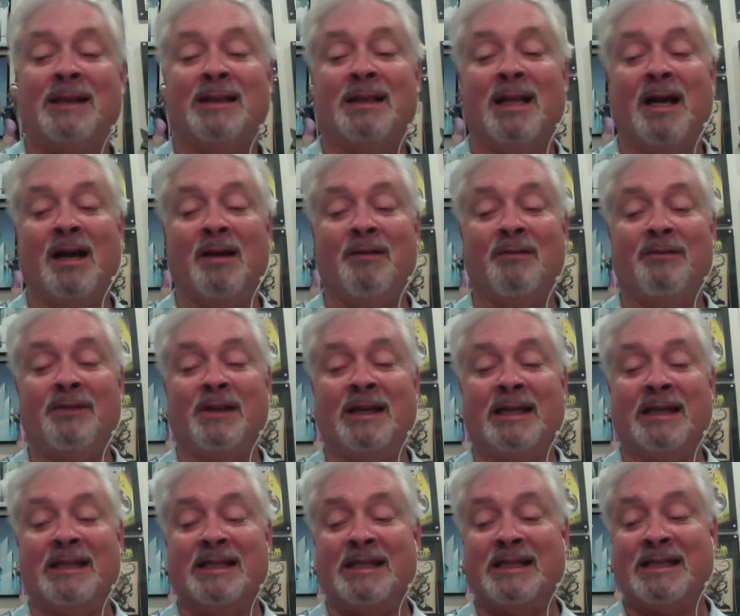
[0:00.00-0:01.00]
Love
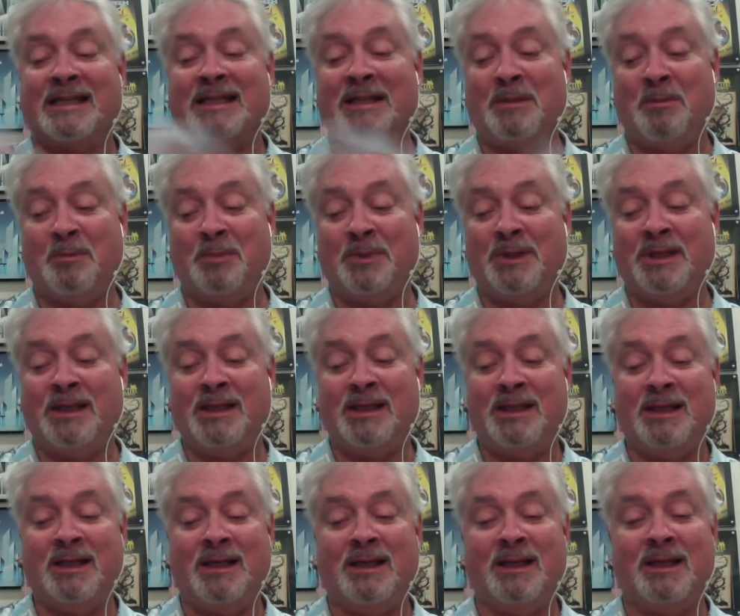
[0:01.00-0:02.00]
is
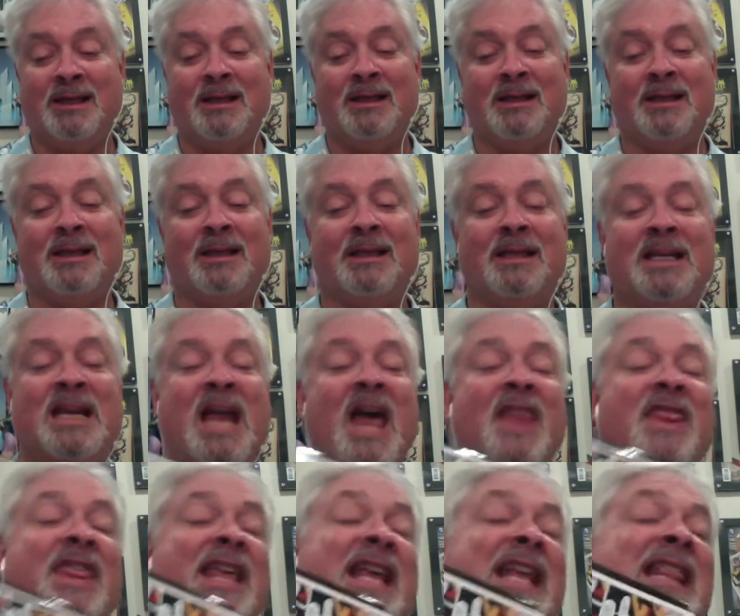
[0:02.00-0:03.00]
simply
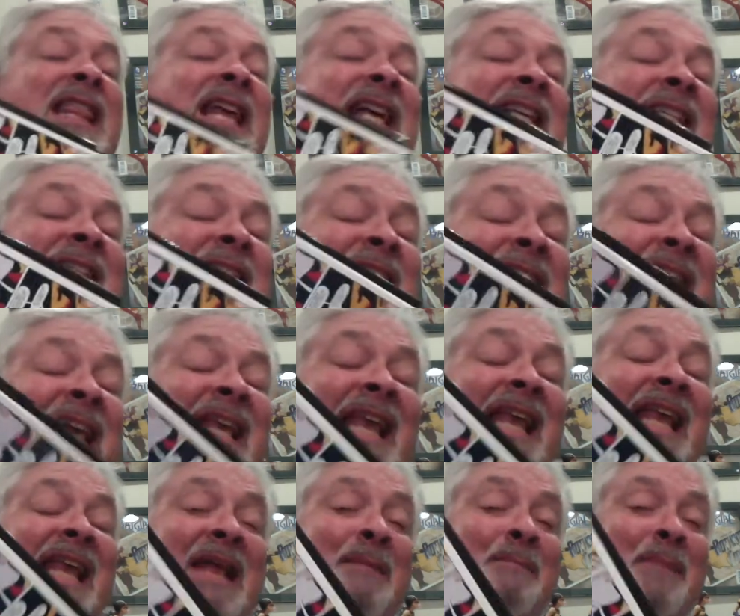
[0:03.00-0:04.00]
nothing less than
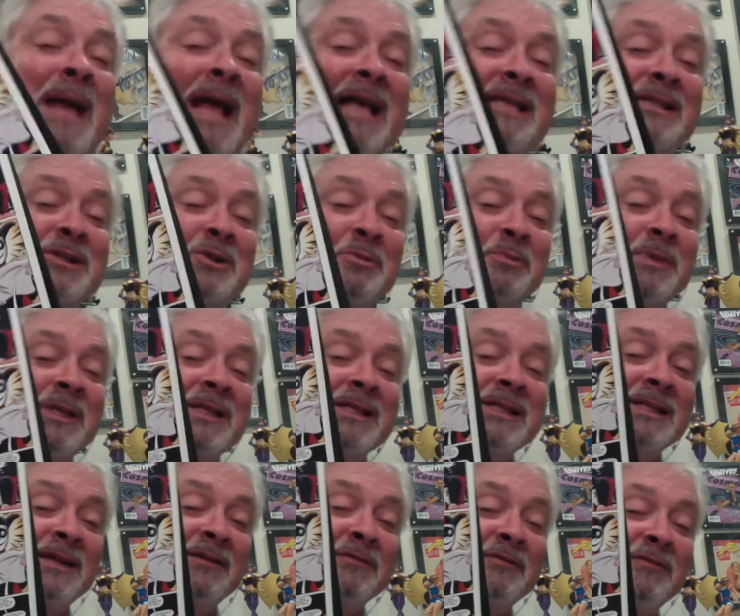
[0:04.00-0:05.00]
a masterpiece
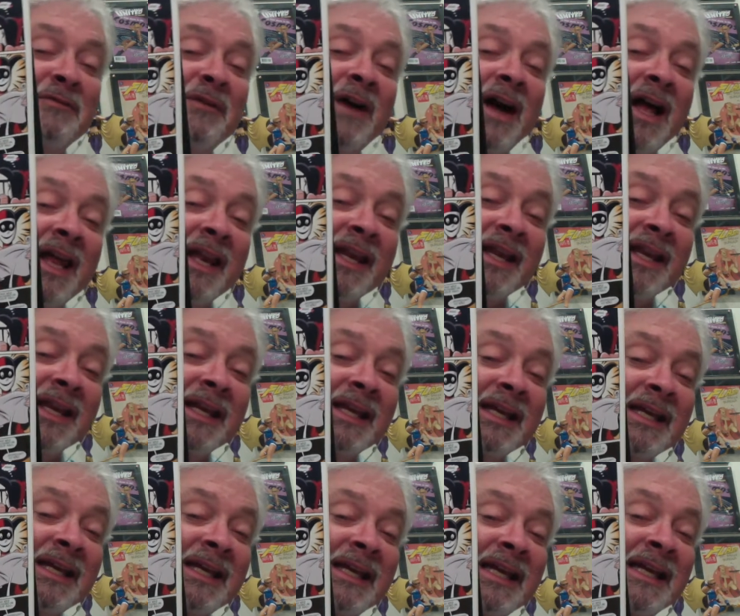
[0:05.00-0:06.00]
of fun.
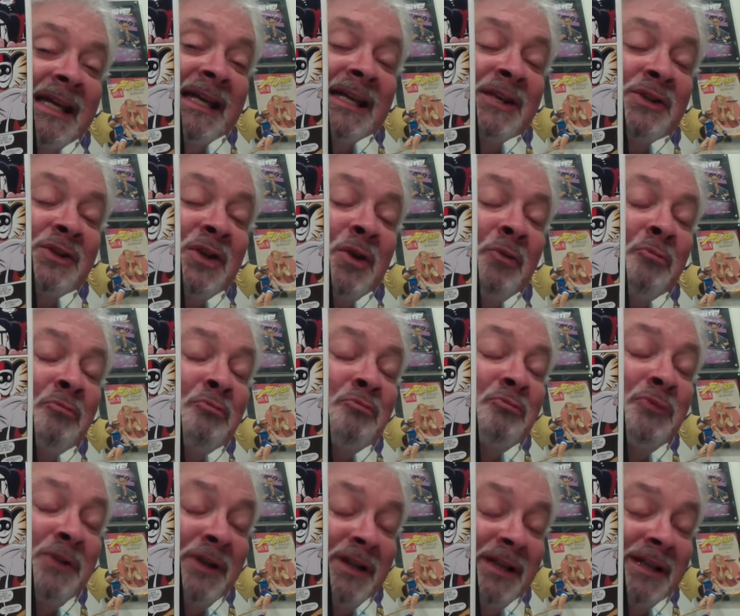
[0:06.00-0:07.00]
It is
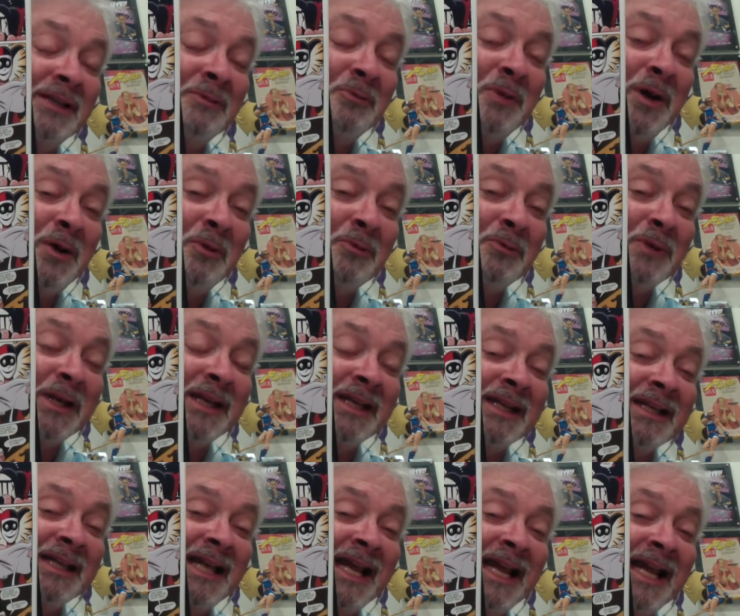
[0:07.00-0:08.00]
really well
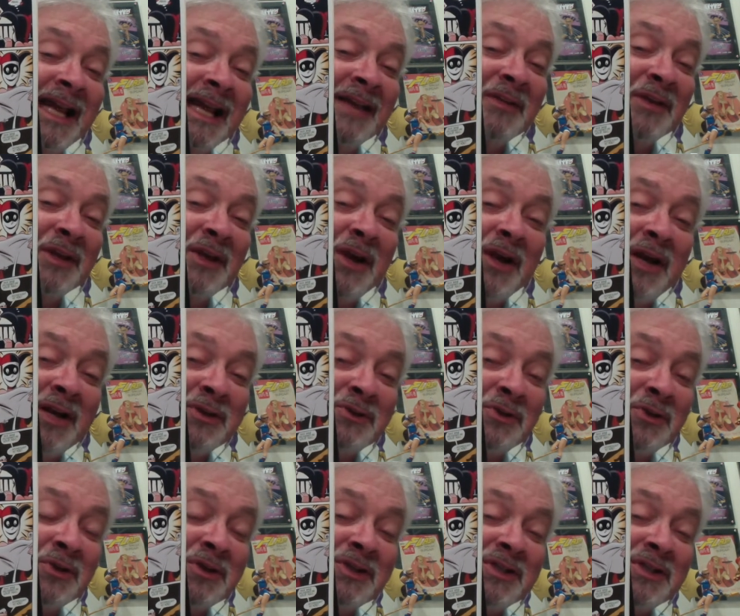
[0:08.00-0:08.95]
written, and as you can